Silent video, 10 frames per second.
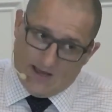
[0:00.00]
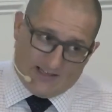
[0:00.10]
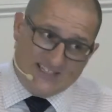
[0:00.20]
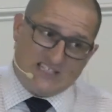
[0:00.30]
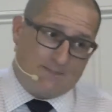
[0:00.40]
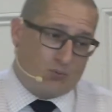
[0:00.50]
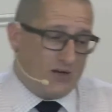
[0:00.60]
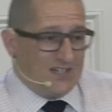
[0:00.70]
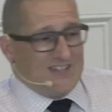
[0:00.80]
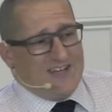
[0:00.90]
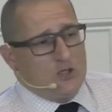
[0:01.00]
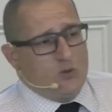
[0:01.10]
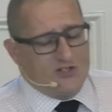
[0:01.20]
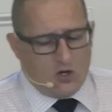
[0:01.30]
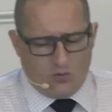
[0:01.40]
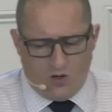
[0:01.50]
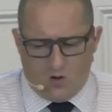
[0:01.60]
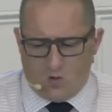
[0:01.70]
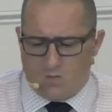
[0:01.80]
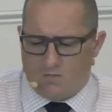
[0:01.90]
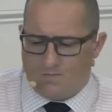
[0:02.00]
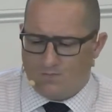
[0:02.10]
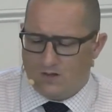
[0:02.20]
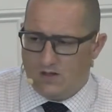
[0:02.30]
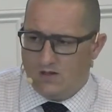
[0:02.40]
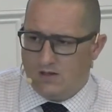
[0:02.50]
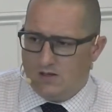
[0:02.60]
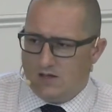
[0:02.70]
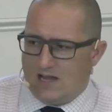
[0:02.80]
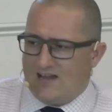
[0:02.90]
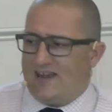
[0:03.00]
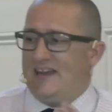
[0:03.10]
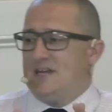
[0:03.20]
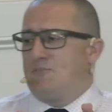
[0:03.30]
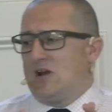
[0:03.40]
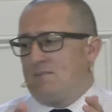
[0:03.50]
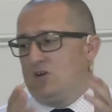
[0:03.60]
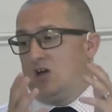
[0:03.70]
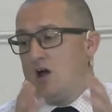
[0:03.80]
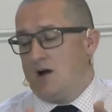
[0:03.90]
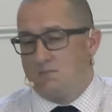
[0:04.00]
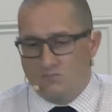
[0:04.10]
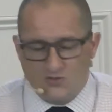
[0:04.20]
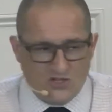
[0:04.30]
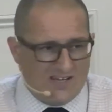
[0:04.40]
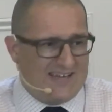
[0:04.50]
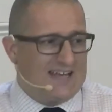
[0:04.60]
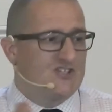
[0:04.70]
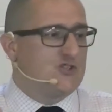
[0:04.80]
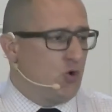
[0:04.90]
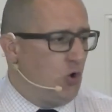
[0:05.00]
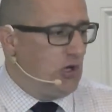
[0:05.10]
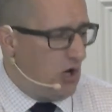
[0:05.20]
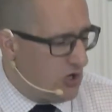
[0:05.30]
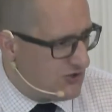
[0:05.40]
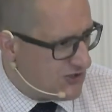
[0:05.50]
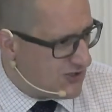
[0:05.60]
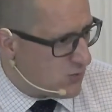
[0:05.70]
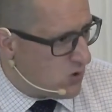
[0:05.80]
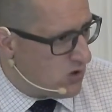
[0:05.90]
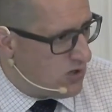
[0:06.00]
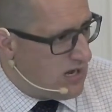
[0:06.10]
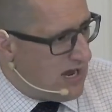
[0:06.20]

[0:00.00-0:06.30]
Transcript: At least he brings that into his own home. And Abram comes against all odds, as it were,